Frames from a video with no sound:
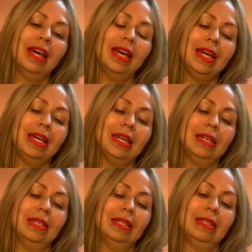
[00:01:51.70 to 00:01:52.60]

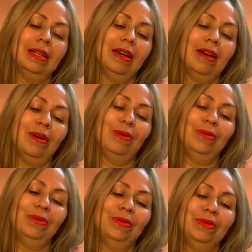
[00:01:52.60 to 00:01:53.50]
is,
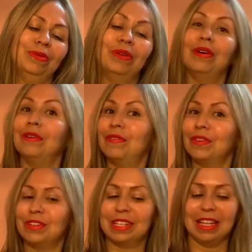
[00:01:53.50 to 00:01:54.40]
oh,
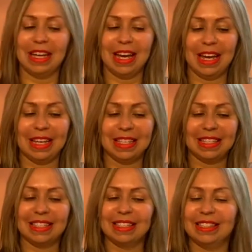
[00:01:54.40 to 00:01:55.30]
first class.
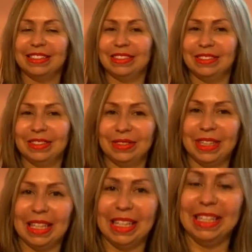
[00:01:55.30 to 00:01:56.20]
What do you
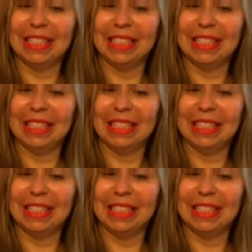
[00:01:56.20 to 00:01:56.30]
think?